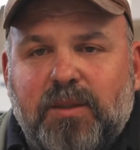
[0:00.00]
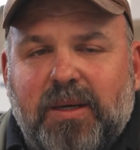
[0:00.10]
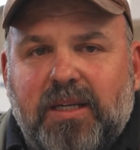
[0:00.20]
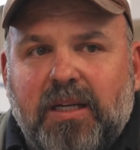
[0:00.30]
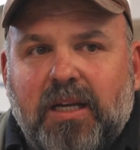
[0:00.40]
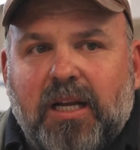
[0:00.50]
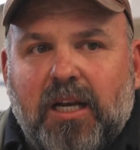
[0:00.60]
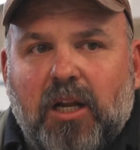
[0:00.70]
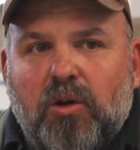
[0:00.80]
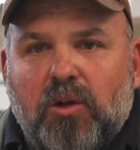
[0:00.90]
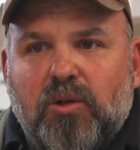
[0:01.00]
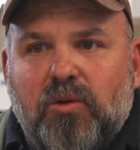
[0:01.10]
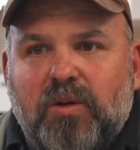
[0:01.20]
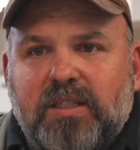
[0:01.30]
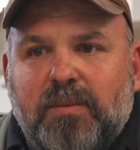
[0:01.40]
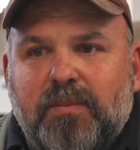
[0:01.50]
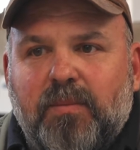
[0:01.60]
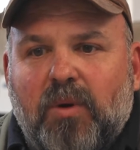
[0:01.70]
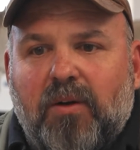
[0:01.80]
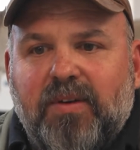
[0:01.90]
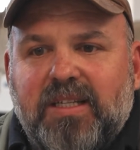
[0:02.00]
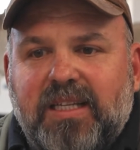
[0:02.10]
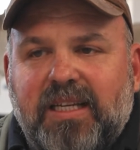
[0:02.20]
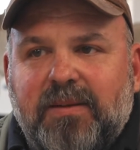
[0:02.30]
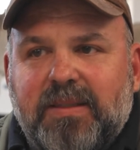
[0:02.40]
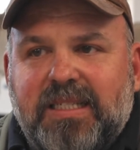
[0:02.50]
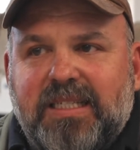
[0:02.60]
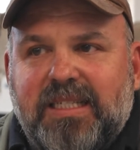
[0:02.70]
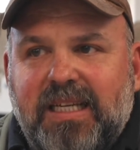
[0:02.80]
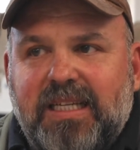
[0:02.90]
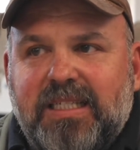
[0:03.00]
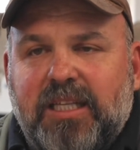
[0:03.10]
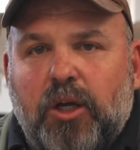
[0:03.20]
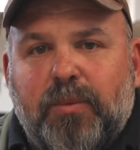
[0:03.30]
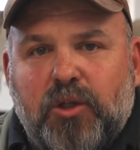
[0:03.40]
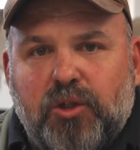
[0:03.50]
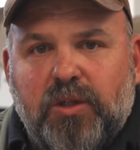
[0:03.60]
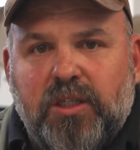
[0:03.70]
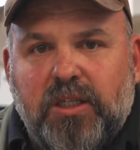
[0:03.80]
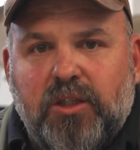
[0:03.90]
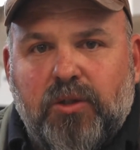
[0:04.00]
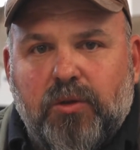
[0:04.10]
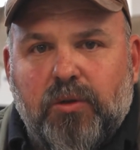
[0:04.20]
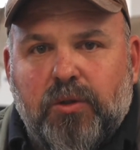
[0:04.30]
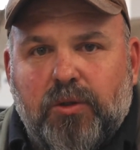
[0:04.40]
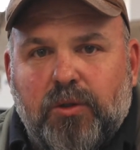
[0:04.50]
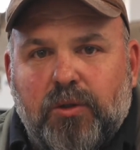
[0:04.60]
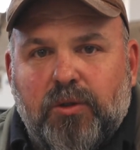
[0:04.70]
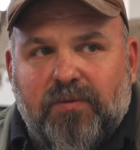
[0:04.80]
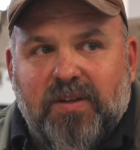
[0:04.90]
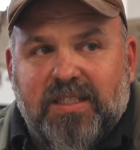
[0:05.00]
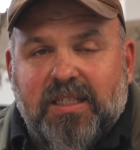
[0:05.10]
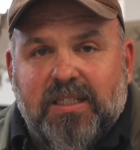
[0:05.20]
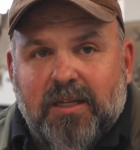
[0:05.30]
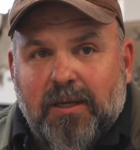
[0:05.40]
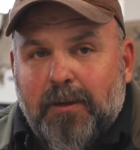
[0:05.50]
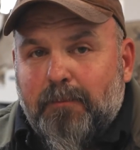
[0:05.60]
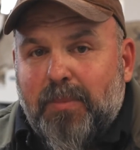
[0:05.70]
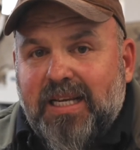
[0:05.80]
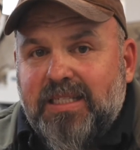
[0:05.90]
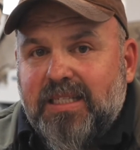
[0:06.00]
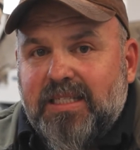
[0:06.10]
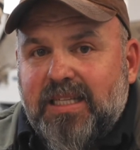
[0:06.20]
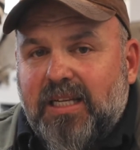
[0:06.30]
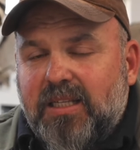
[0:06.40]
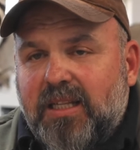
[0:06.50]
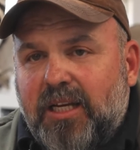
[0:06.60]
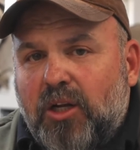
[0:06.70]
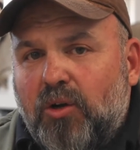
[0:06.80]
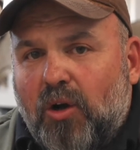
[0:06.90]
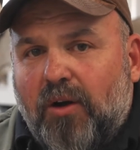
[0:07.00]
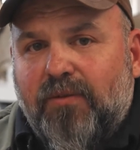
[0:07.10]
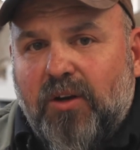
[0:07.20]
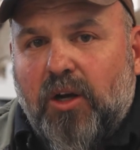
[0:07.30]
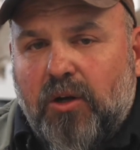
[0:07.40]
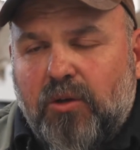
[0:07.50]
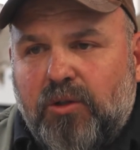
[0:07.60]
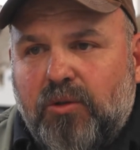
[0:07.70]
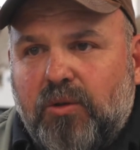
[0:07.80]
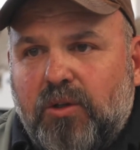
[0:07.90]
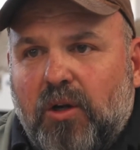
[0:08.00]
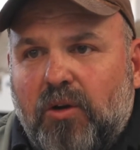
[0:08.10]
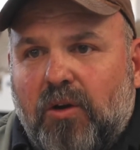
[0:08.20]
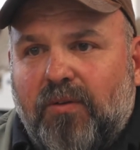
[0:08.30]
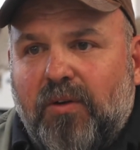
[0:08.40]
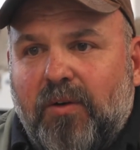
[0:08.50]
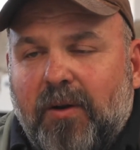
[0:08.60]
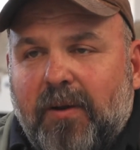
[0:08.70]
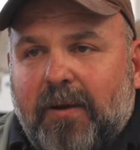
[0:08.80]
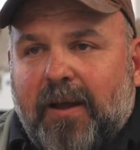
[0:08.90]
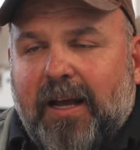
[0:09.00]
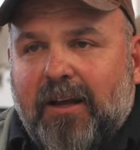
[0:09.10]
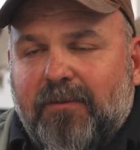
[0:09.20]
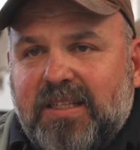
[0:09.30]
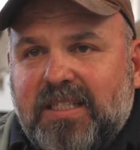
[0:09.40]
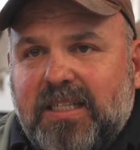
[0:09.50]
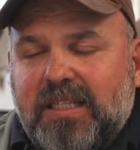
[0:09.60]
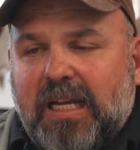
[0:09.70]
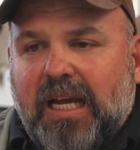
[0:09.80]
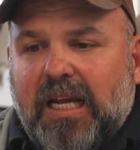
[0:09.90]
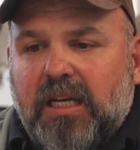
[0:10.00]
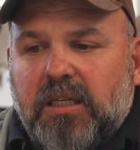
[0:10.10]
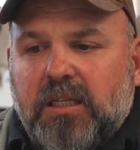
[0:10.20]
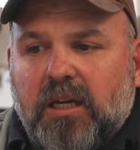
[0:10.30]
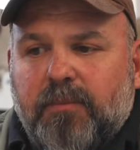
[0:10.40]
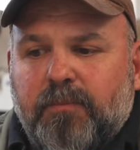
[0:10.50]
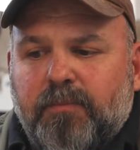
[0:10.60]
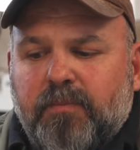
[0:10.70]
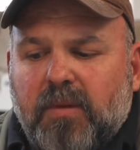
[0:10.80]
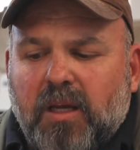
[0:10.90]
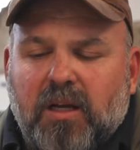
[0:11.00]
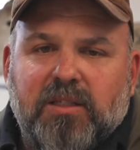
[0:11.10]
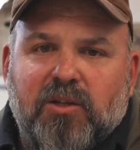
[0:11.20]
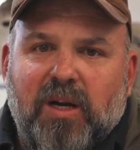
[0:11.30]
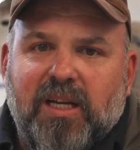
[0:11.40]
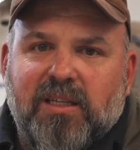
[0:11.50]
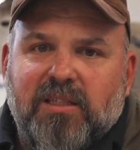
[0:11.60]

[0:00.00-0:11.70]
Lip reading: But local tourism obviously sees the opportunity to visit places that they don't often go to and don't often visit. And it's great.